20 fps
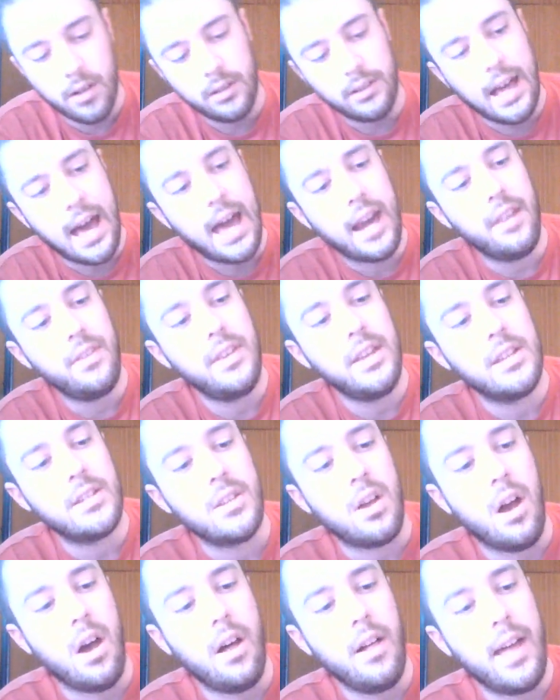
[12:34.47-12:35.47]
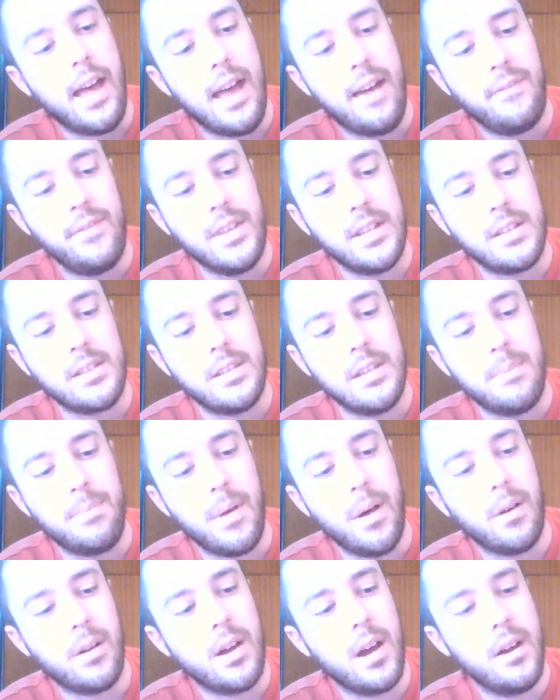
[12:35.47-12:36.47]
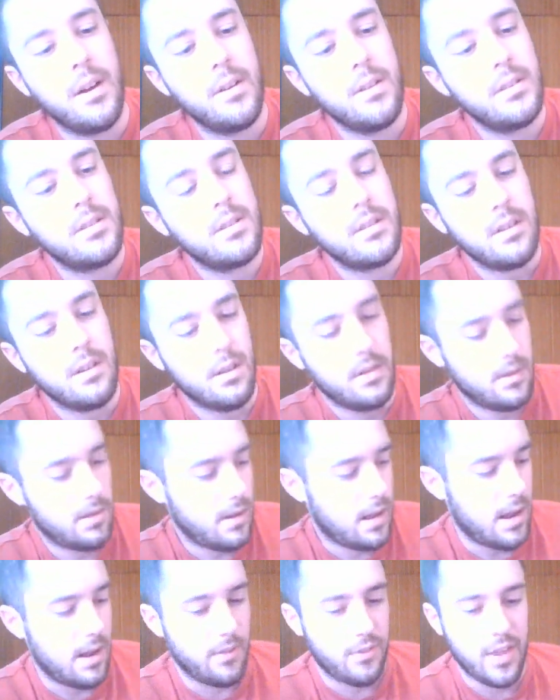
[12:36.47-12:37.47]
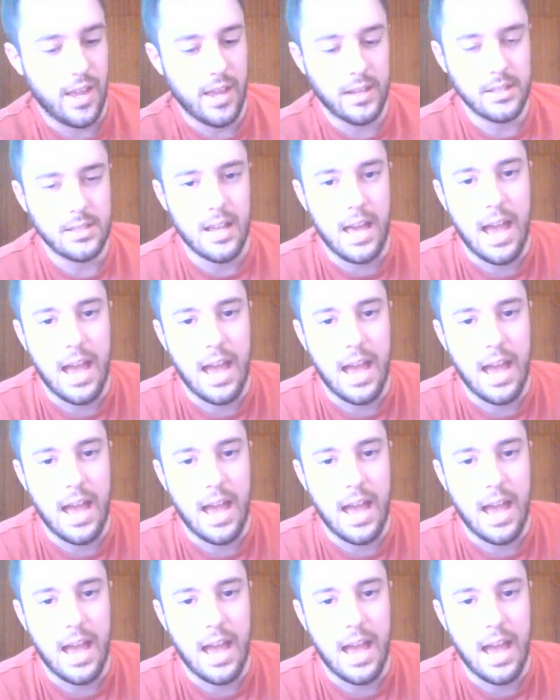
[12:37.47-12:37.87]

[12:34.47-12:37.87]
A lot of these all have these seatbelt cutters and things.